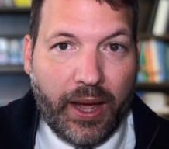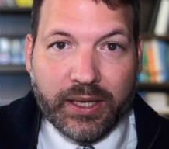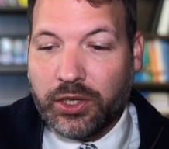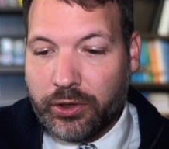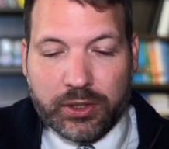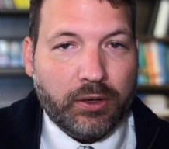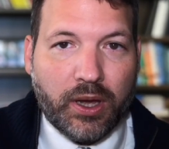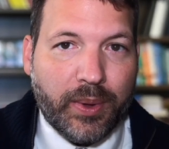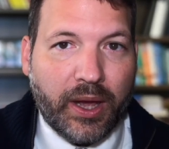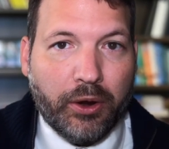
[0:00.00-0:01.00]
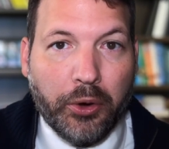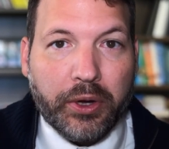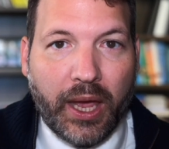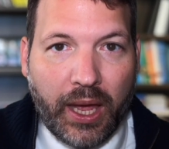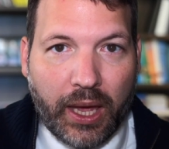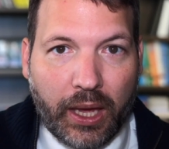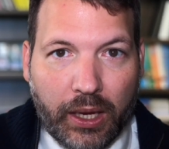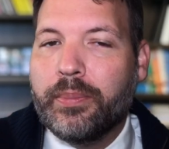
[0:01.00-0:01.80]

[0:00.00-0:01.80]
and so you're still coming out okay,